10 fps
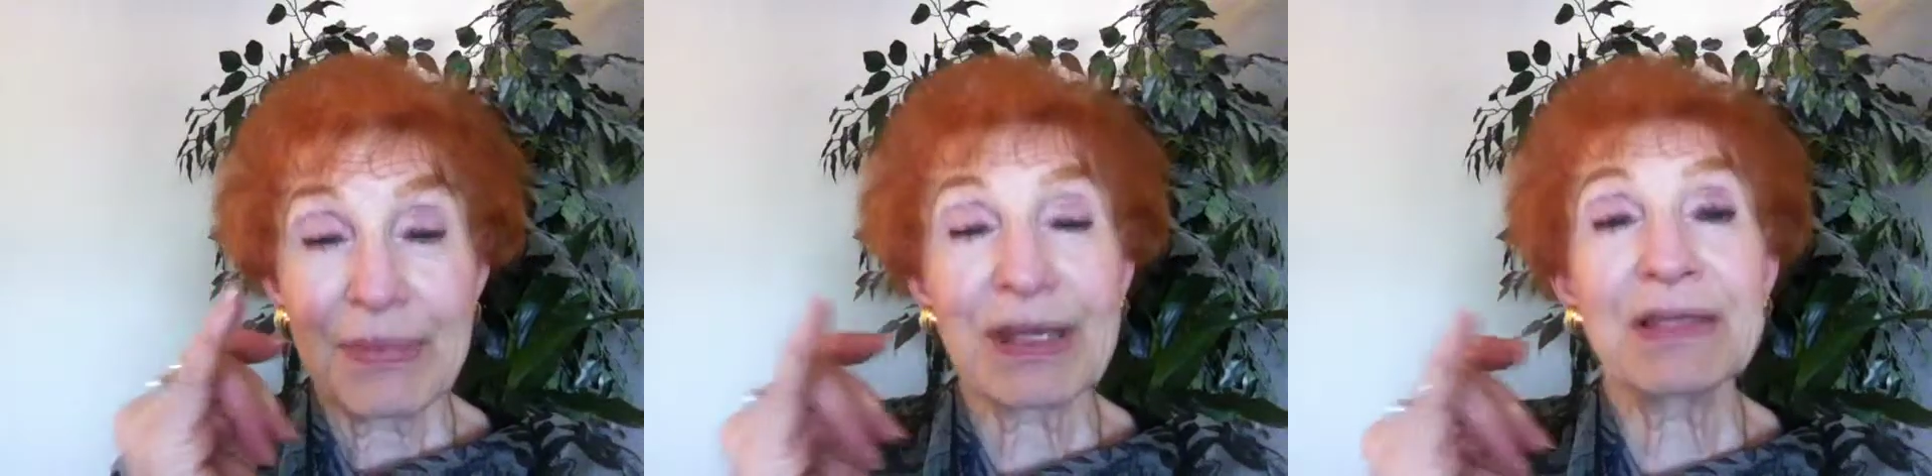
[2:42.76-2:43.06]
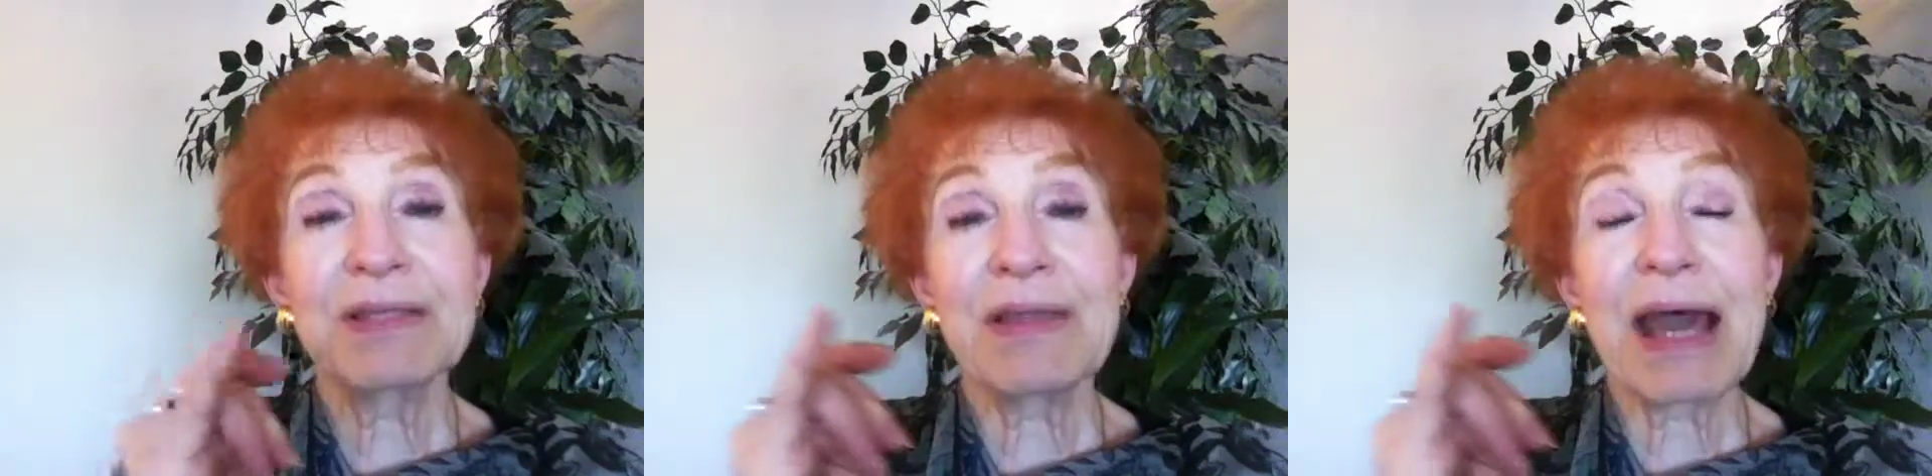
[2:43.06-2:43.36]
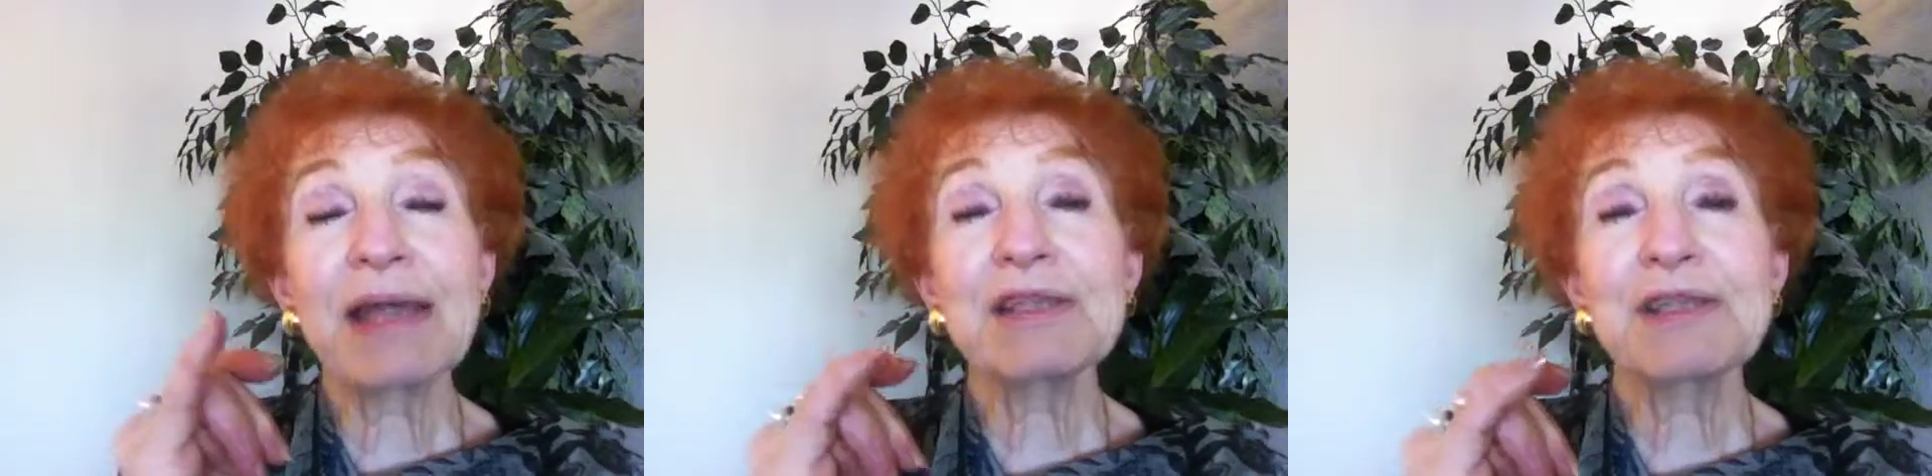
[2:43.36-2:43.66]
Because
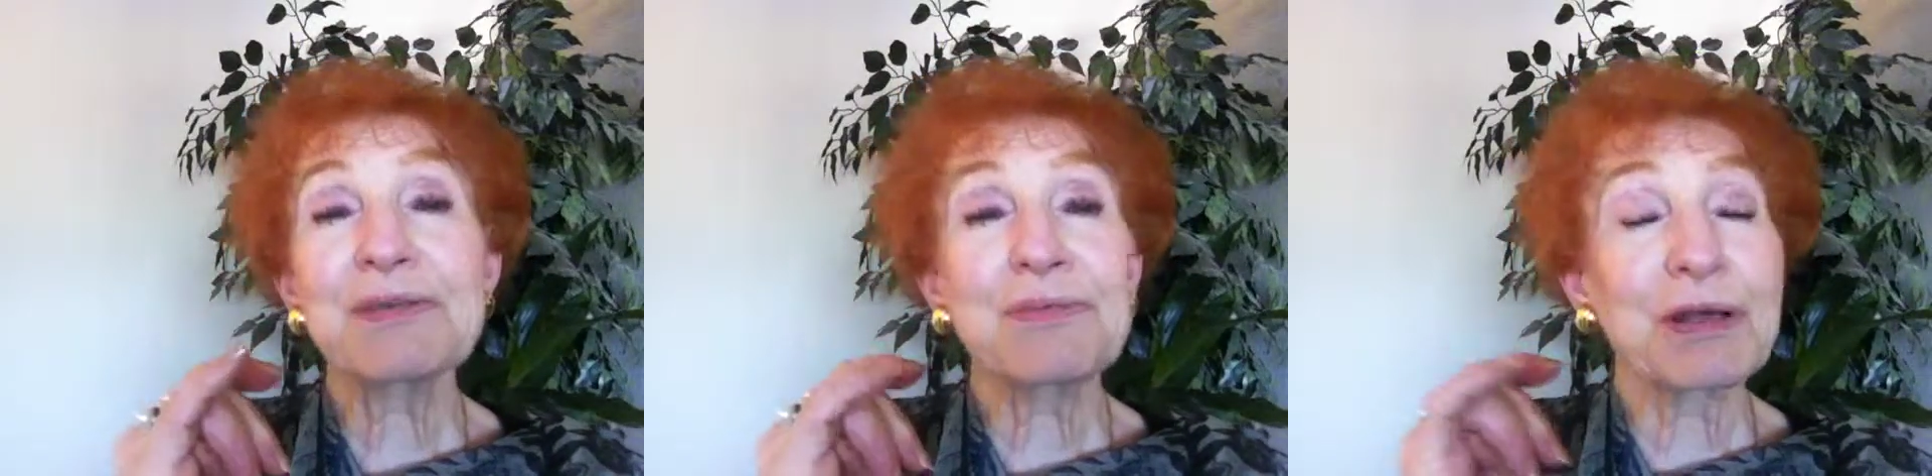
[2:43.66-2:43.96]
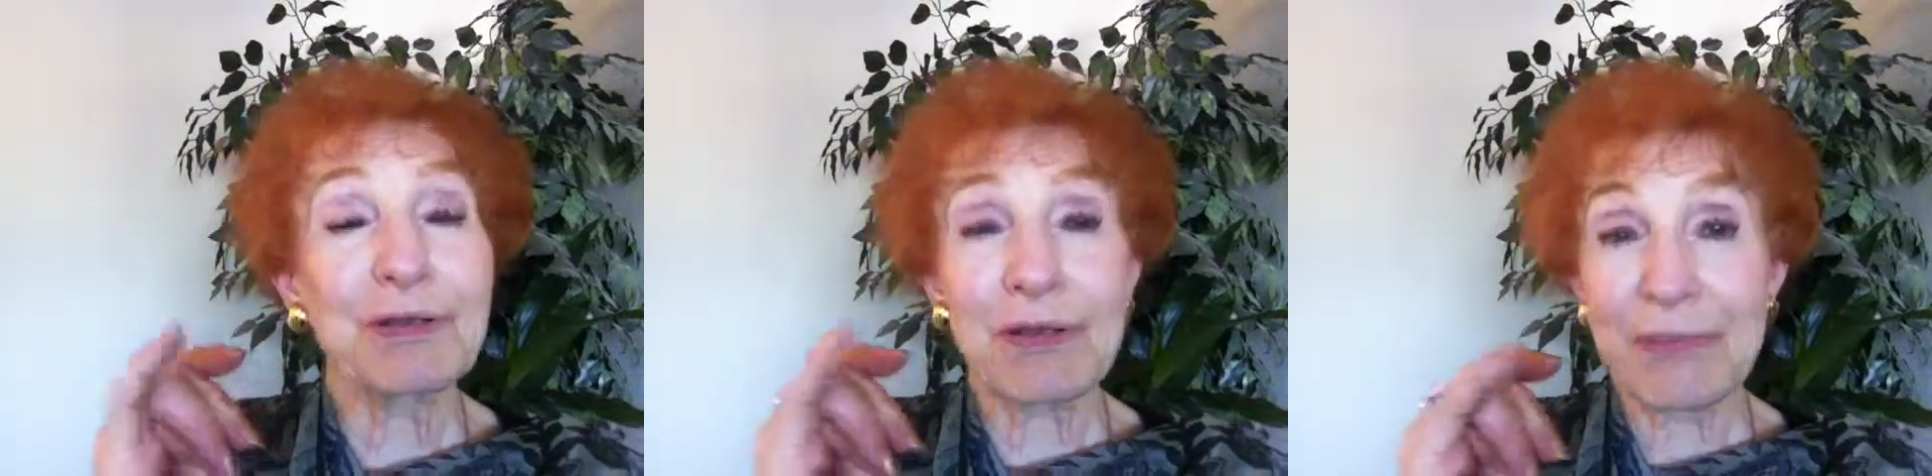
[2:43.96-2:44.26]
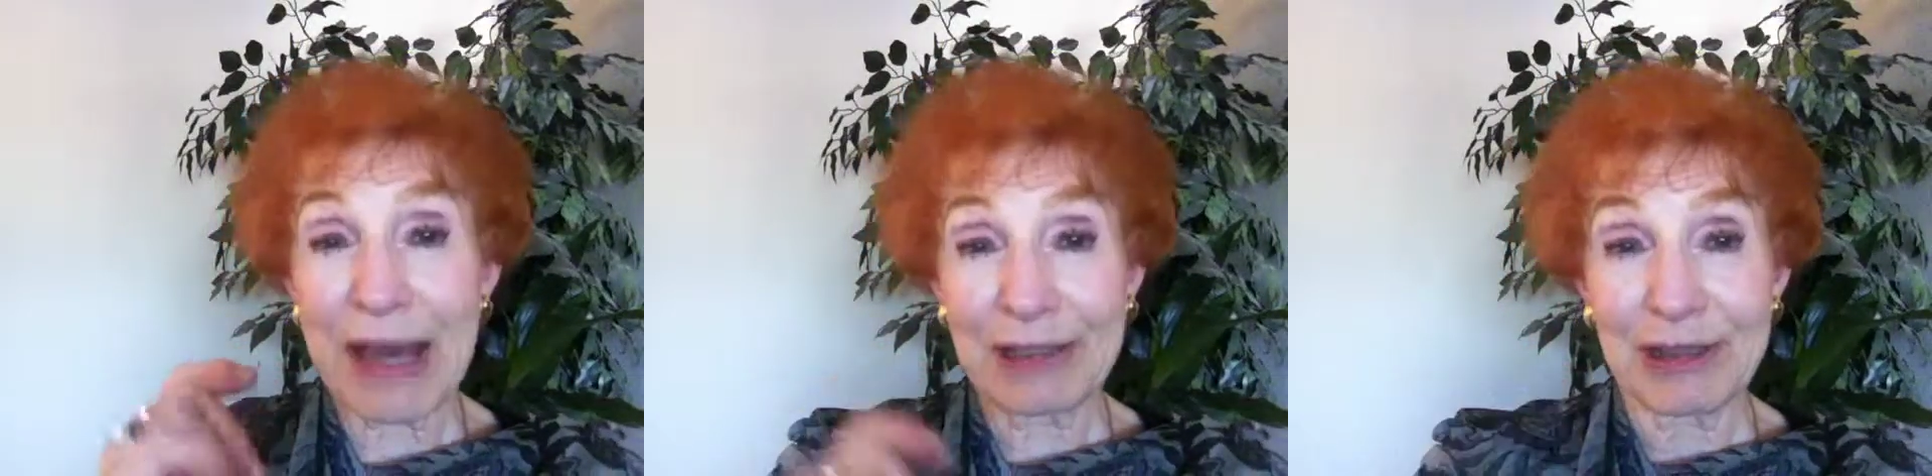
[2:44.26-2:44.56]
that's where the
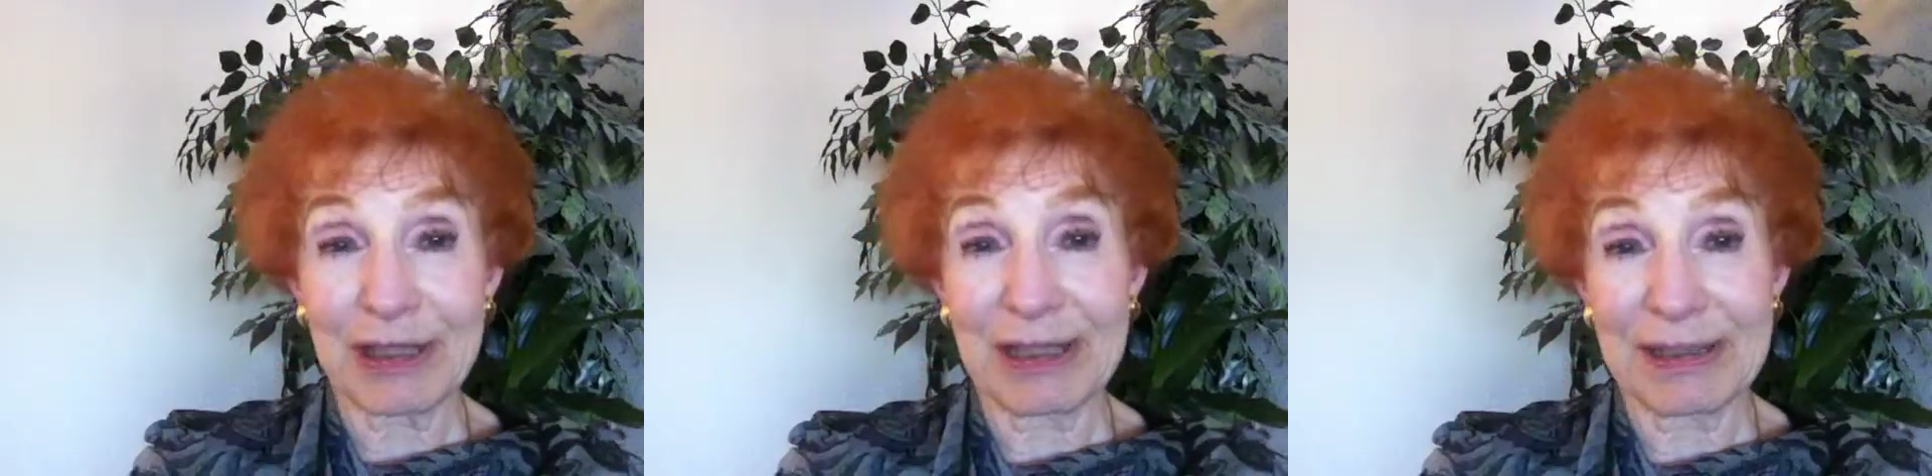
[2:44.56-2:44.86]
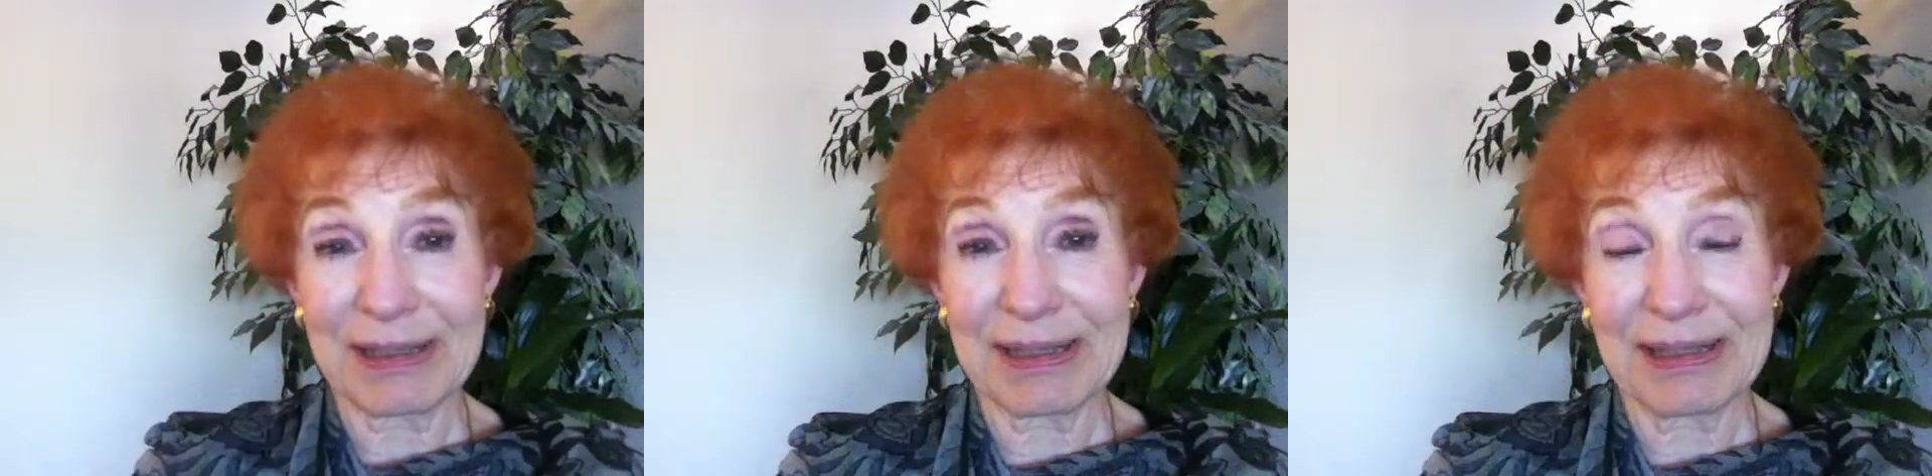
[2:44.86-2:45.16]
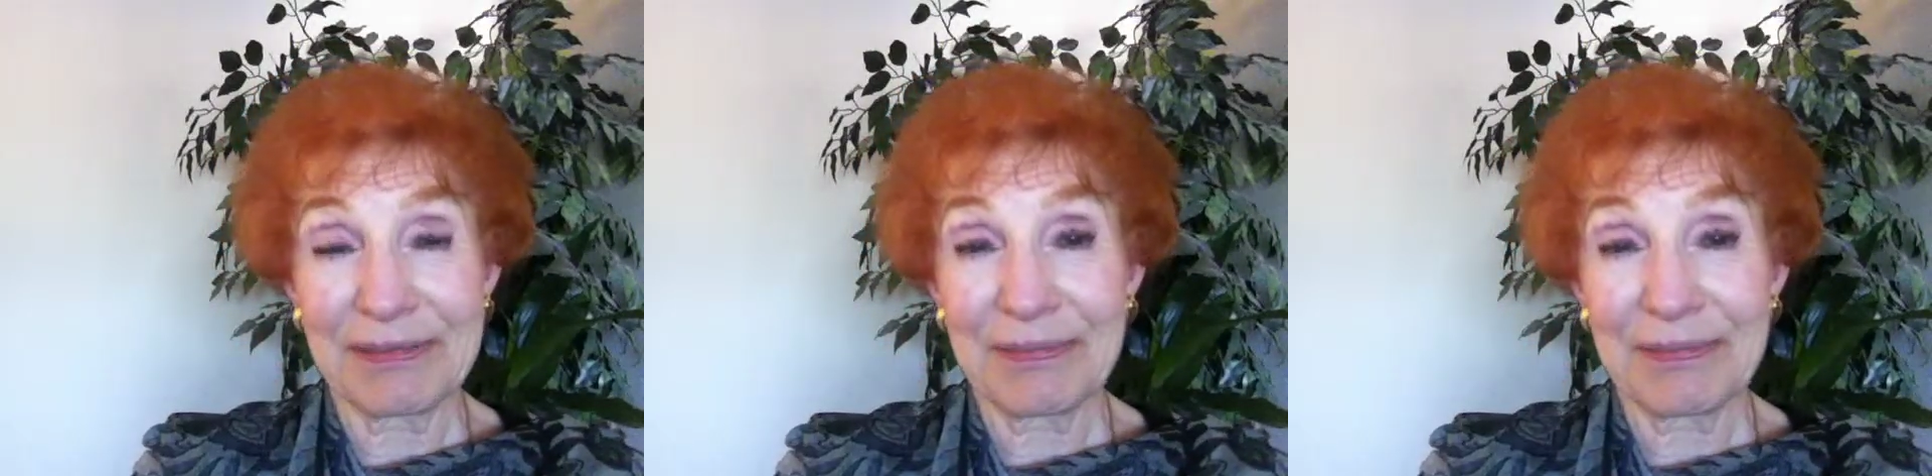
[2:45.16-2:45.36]
magic is.